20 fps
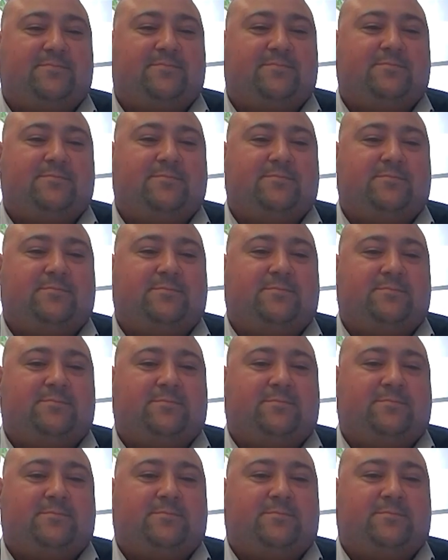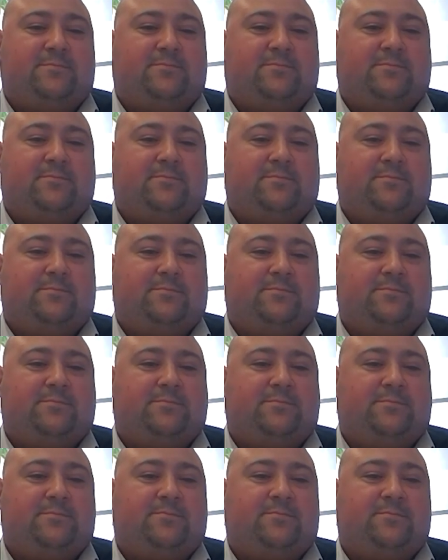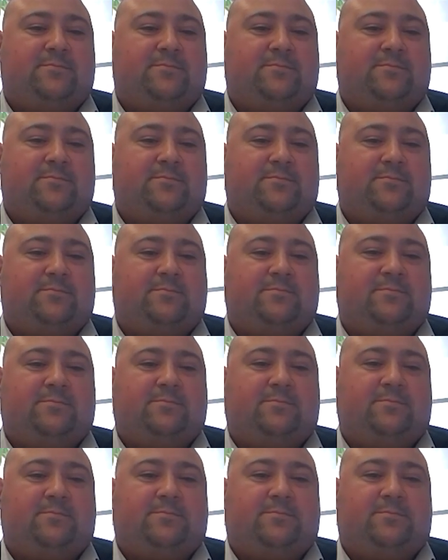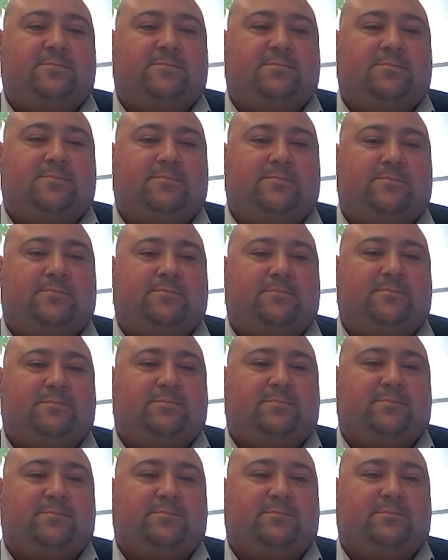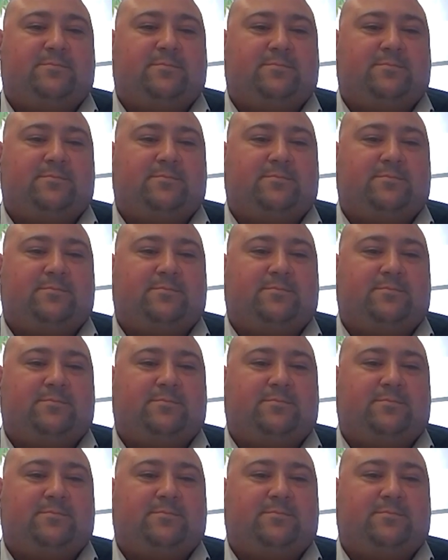This person isn't speaking.